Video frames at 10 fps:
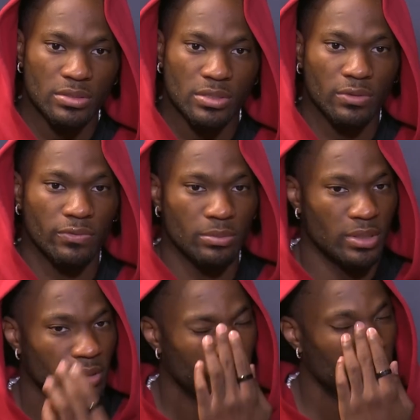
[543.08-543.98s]
So for
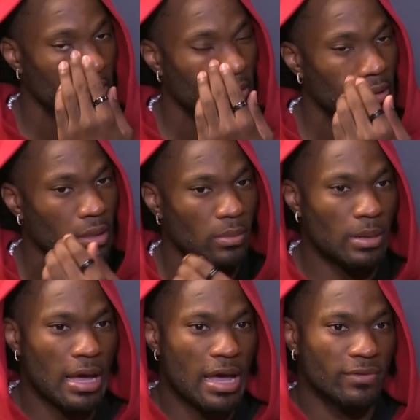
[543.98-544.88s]
me,
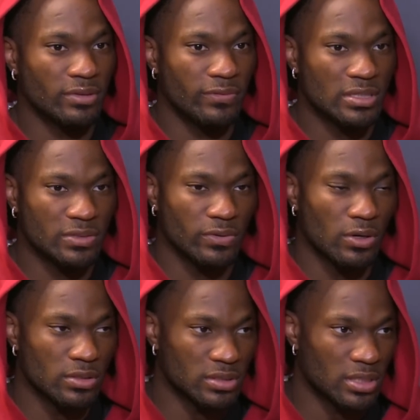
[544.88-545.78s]
I have defensive
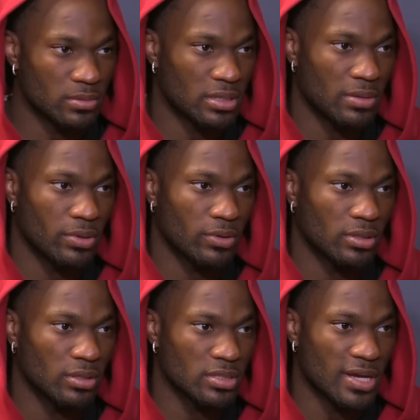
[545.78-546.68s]
goals in terms of being one
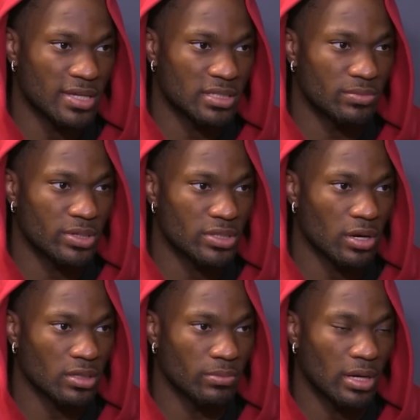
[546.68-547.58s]
of those guys that's been
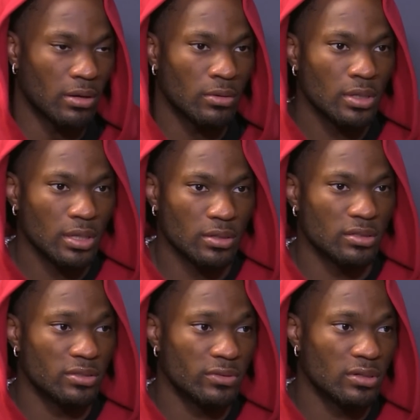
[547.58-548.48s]
talked about,
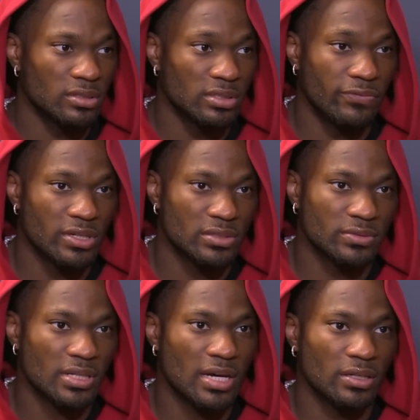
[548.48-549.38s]
on the defensive
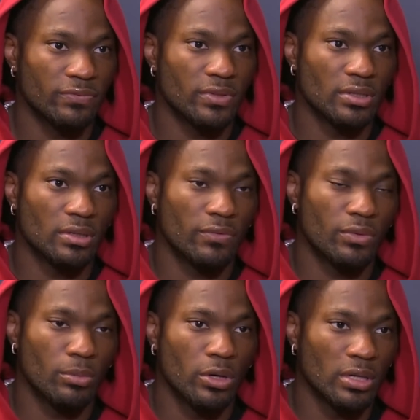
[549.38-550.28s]
side of the
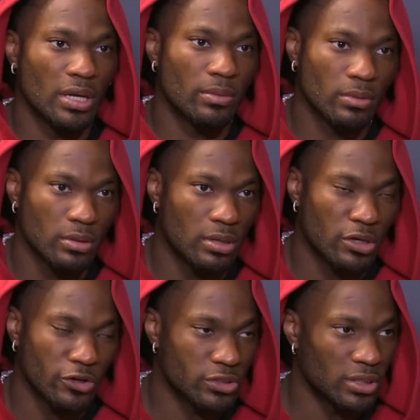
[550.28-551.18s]
ball game
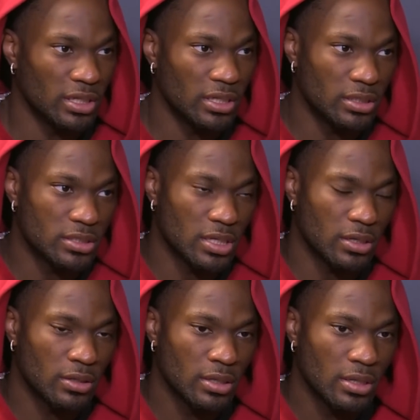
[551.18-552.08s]
across the league.
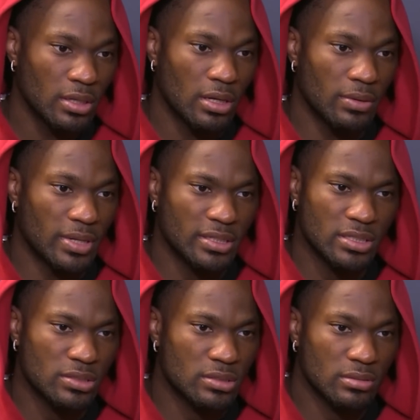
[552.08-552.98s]
So I
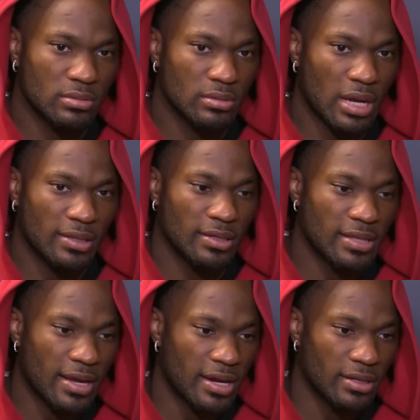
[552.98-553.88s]
think
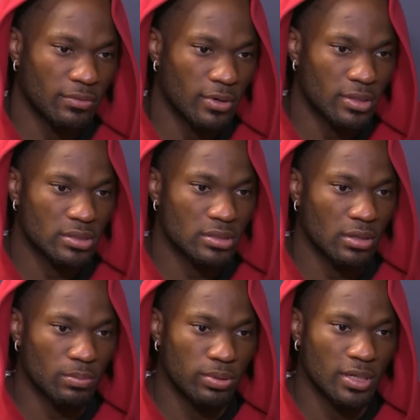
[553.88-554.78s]
that kind of works
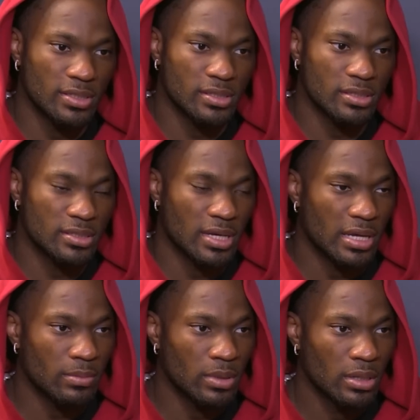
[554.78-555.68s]
or plays in the
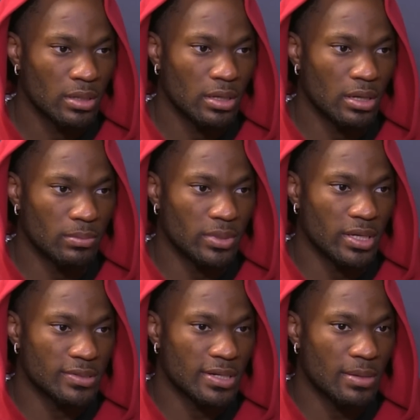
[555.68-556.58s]
same
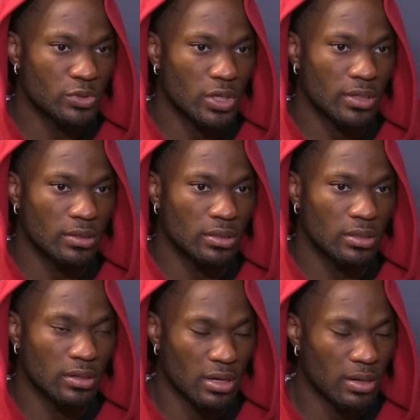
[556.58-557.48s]
things that I'm trying to,
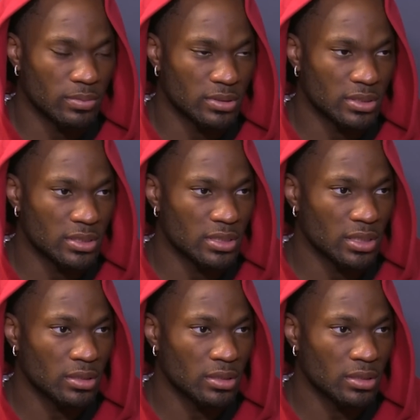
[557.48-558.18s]
accomplish this year.